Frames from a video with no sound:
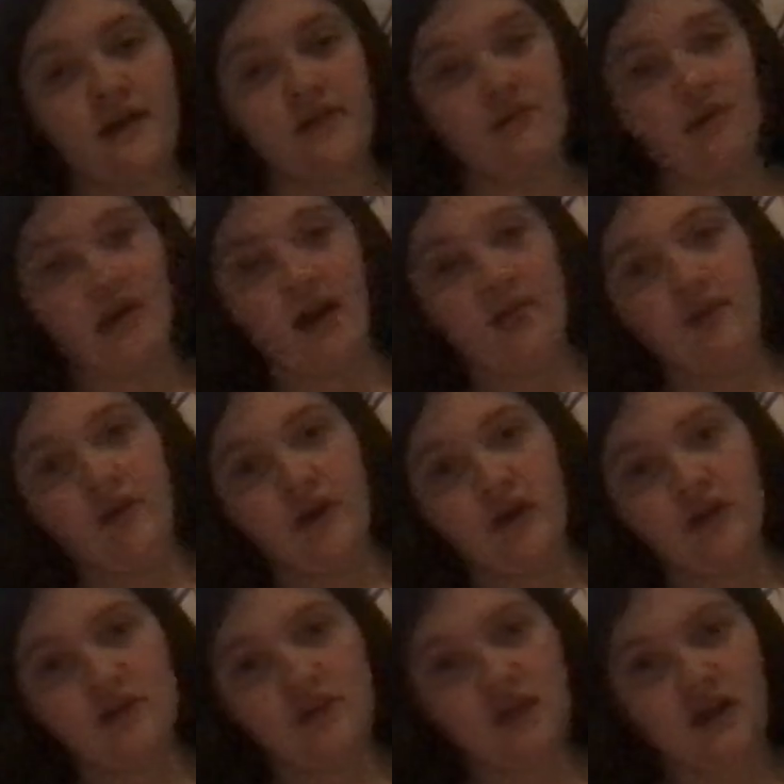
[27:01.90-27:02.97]
if you have a
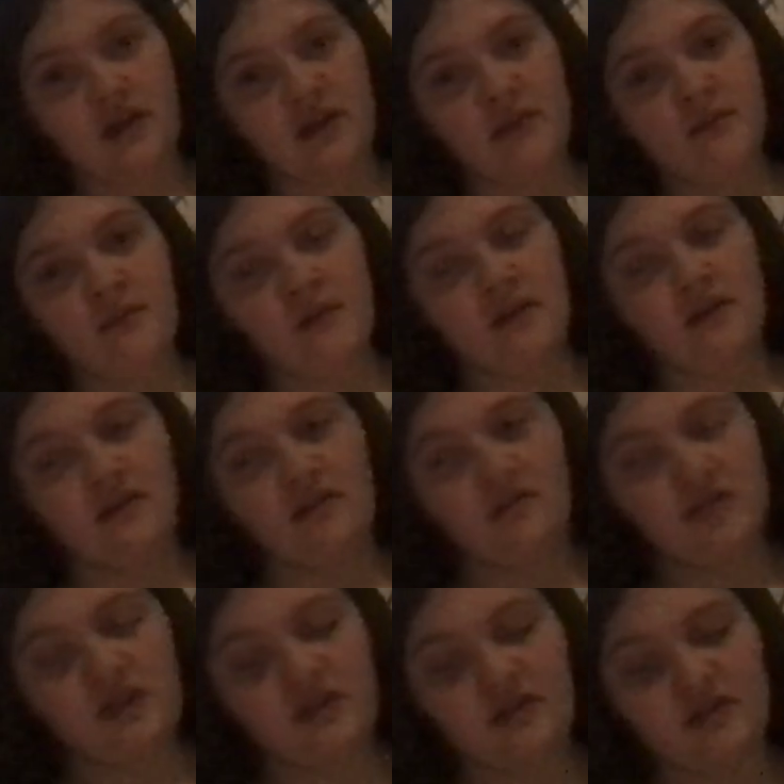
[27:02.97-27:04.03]
hard time
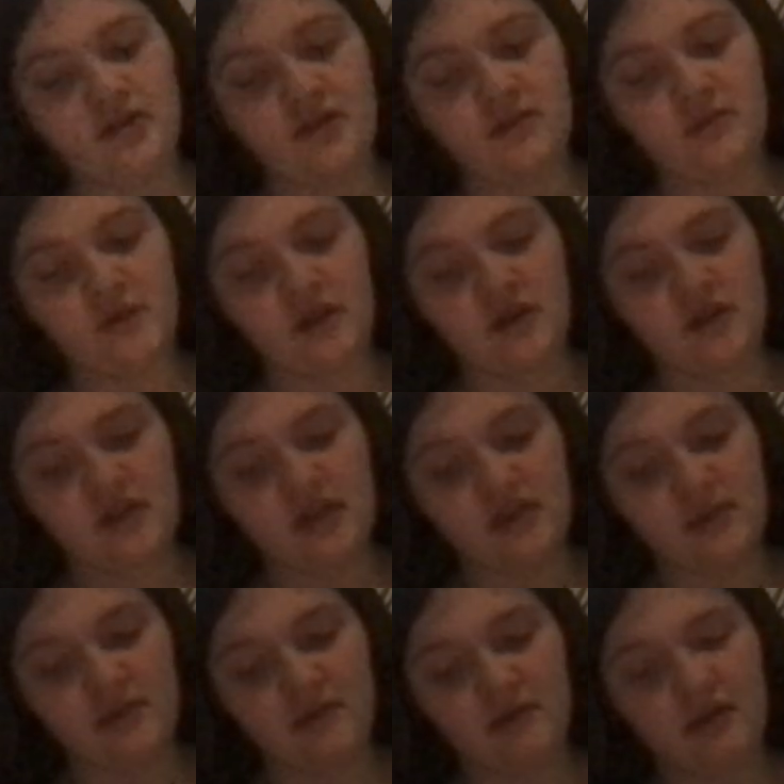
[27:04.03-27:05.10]
finding that room, contact
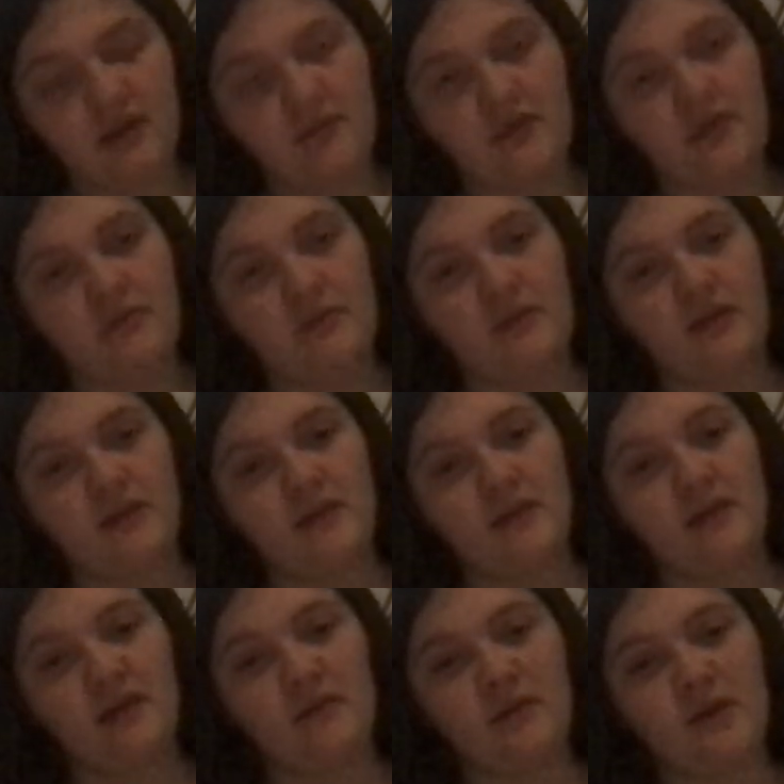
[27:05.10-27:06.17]
me and we can probably meet up and I
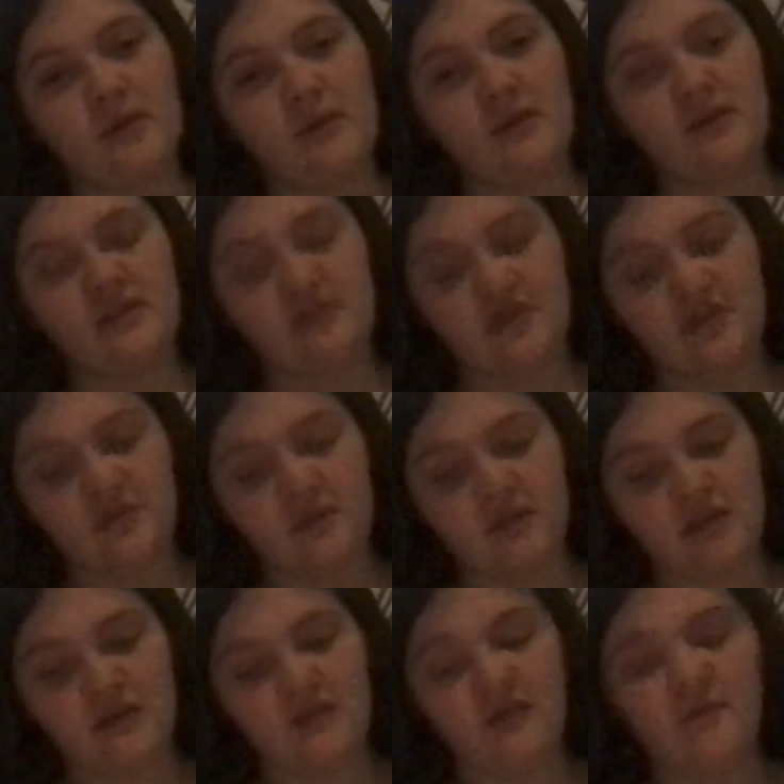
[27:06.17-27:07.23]
can probably show you the way to
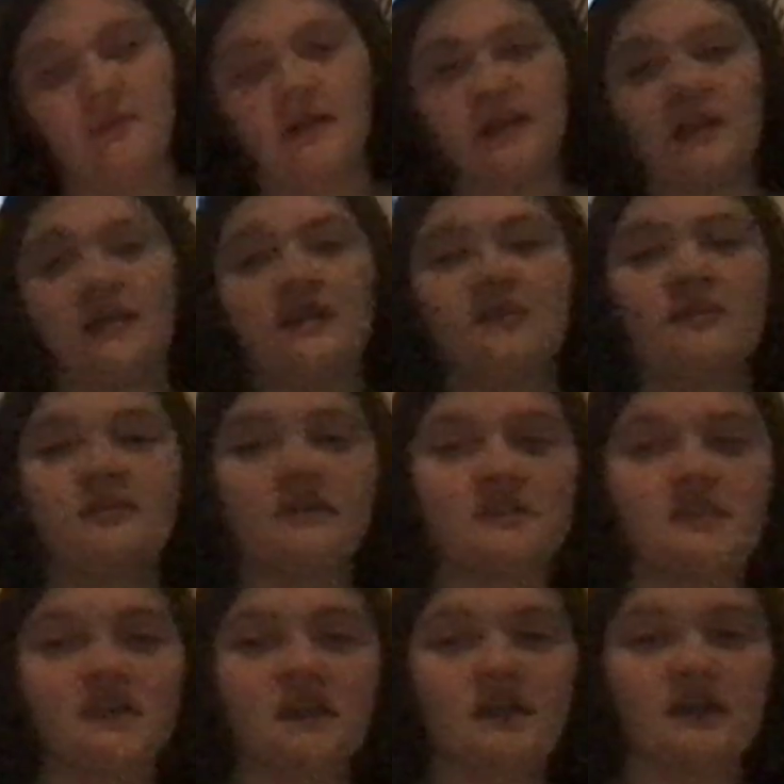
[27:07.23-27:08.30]
that room. And here's
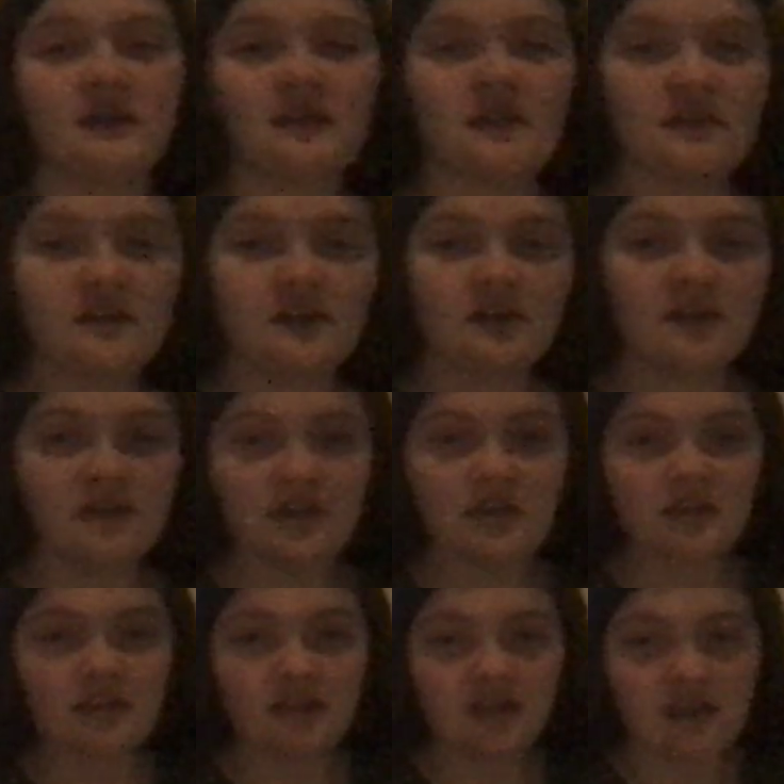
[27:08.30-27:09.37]
the
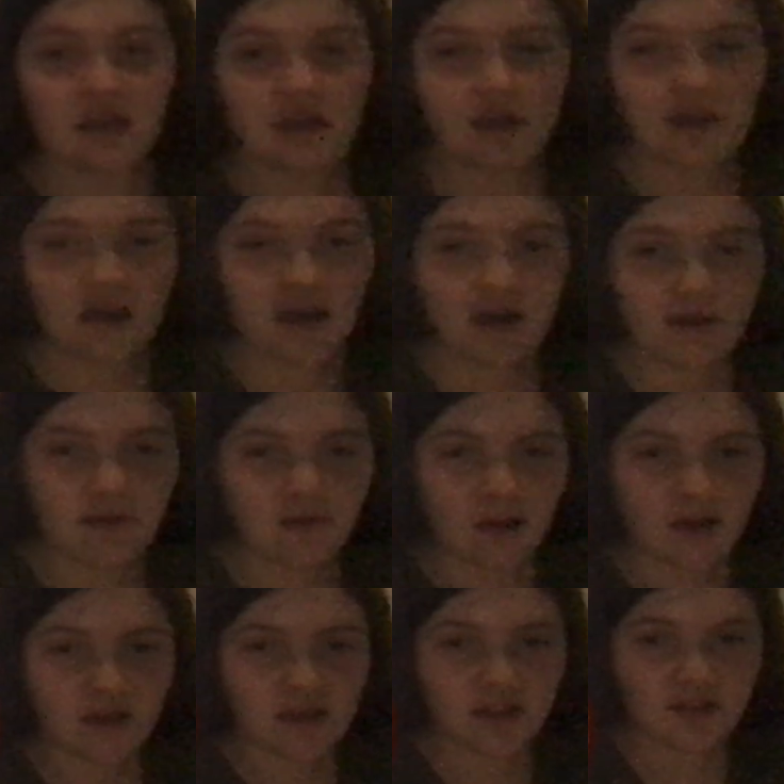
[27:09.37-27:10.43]
thing. I'm
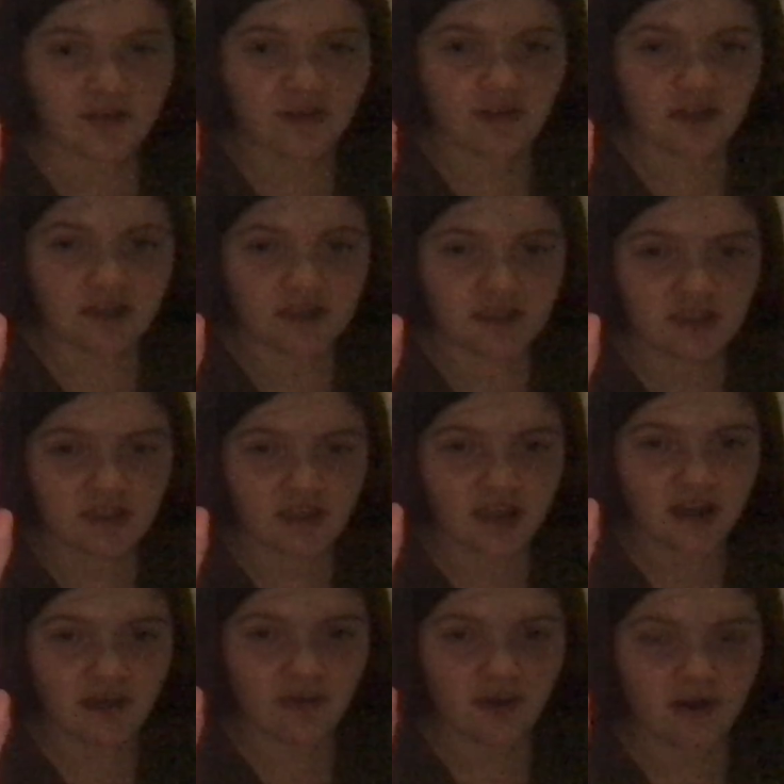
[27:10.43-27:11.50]
not sure if you can see it
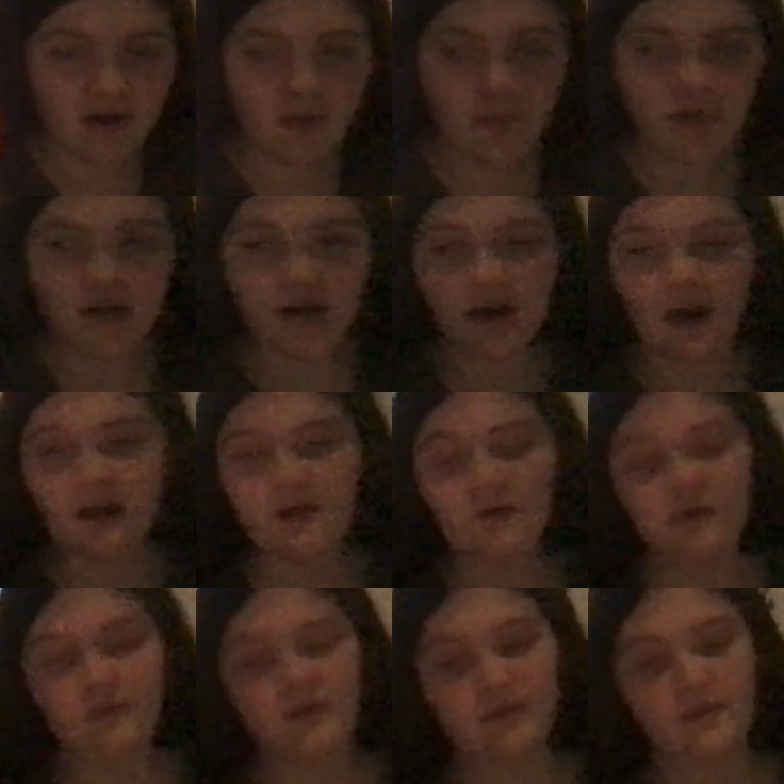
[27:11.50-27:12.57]
that well, but I
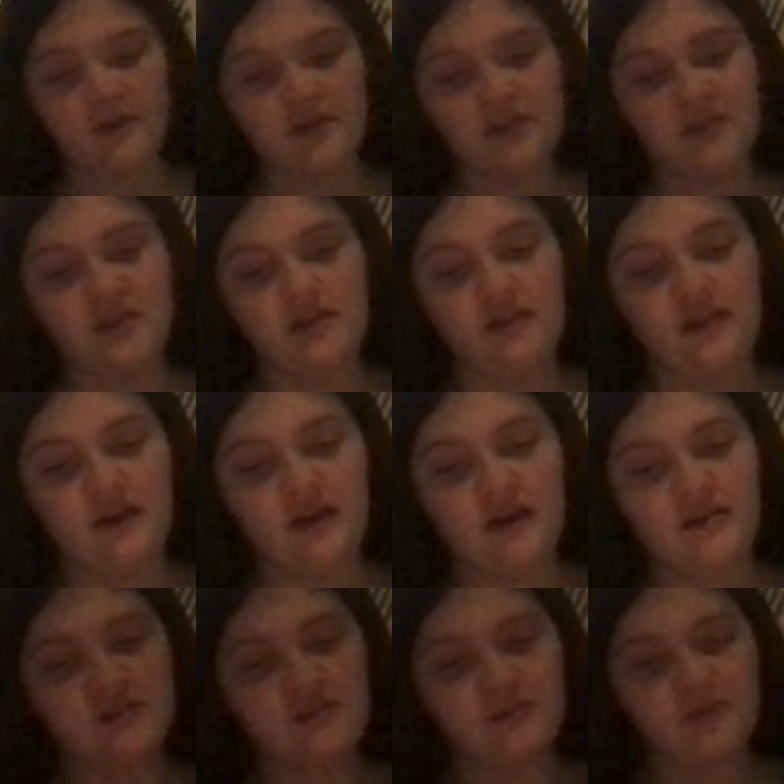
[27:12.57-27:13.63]
will be posting
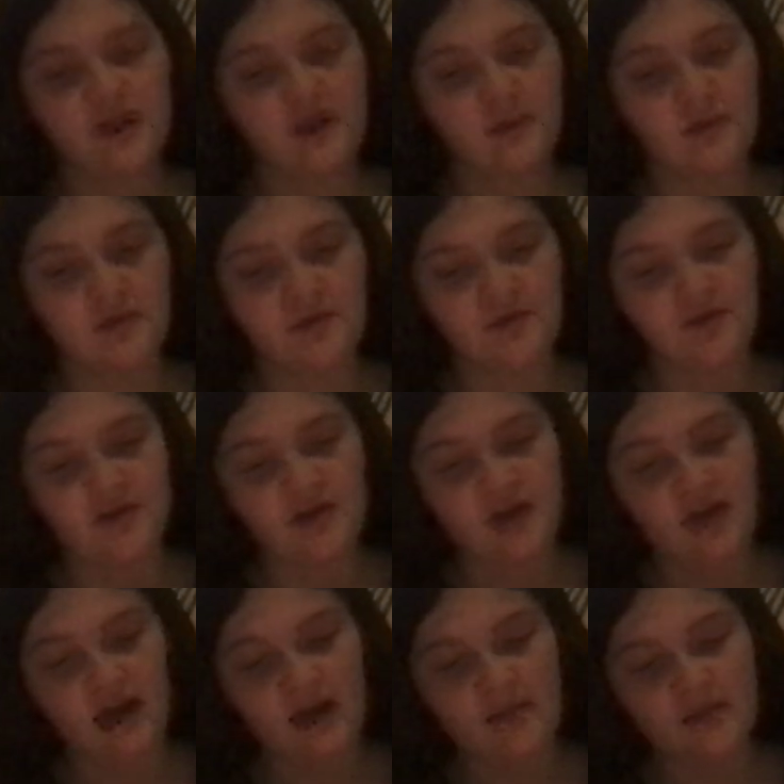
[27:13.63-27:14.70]
online sometime before it
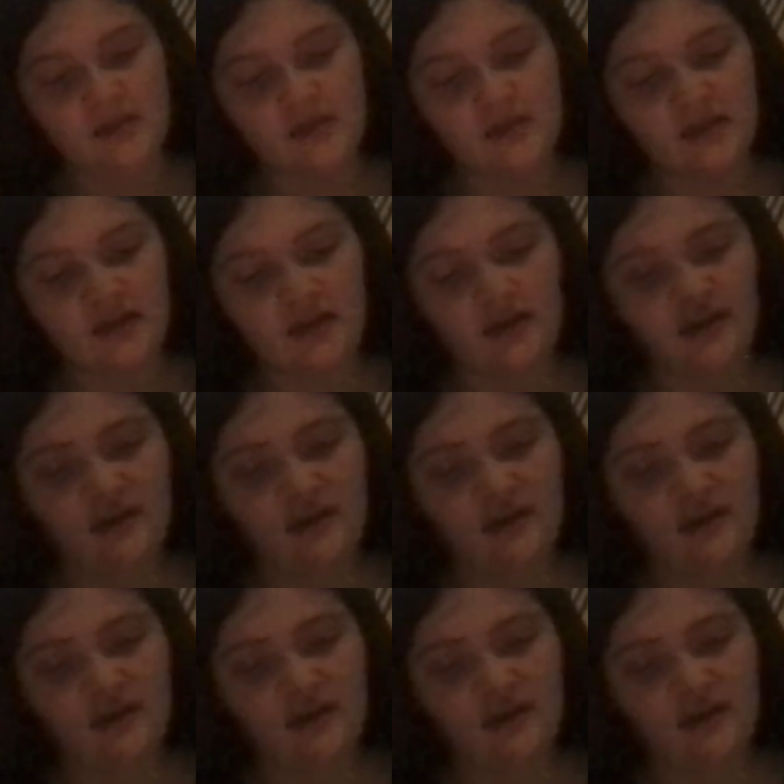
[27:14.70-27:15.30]
happens again.